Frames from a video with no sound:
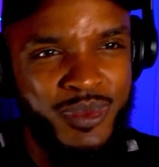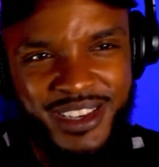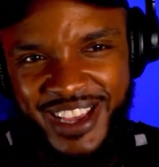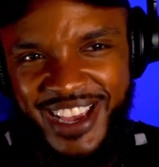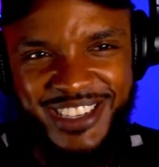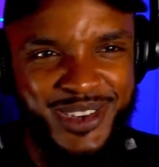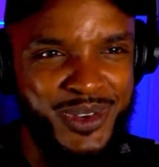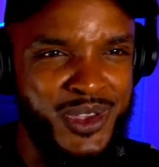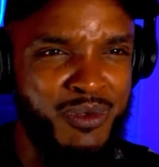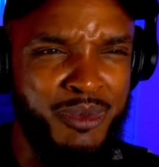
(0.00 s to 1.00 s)
dad joke
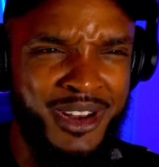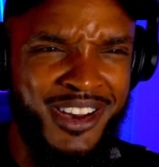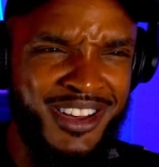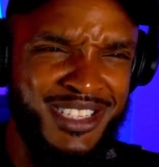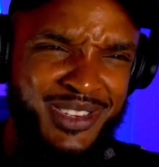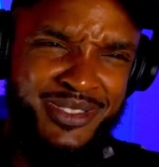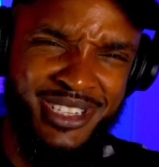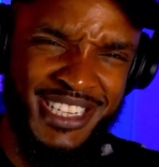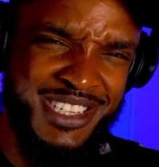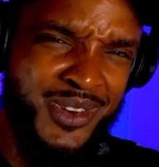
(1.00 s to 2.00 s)
humor, but also he was
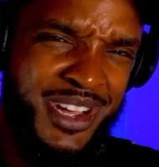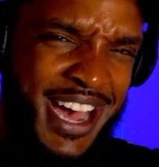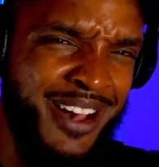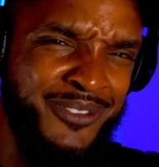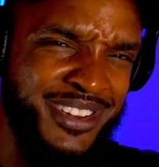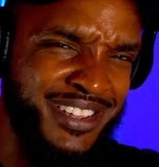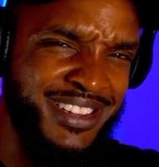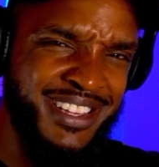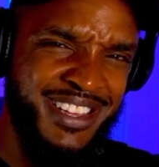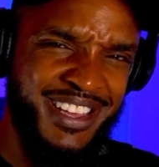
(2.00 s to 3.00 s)
just so confident
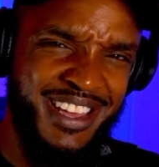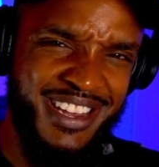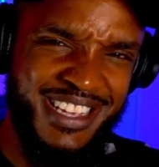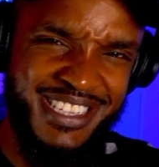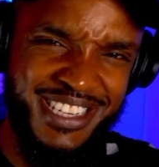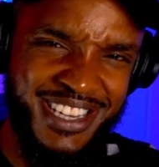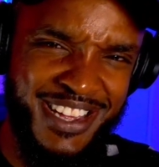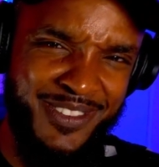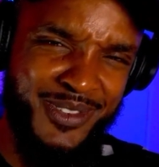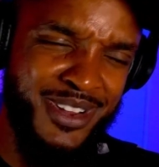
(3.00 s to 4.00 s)
in his
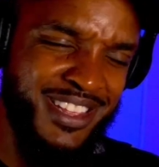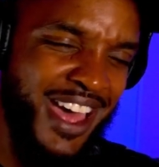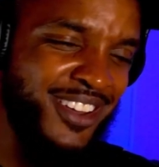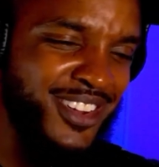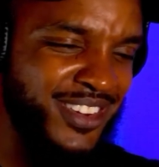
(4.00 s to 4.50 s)
delivery that I don't know.